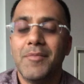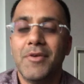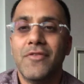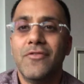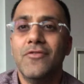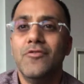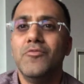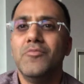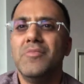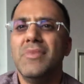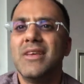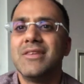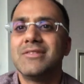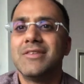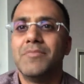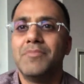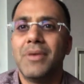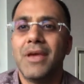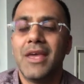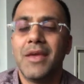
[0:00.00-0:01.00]
if you miss
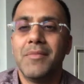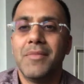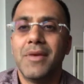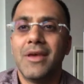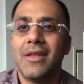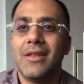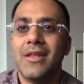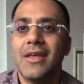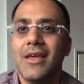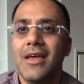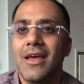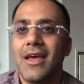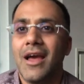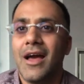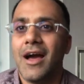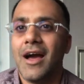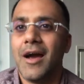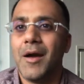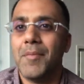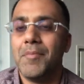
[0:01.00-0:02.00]
a payment
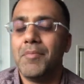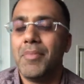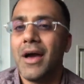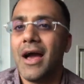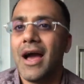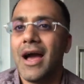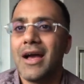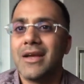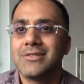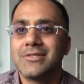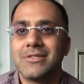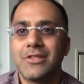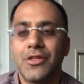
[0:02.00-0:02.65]
past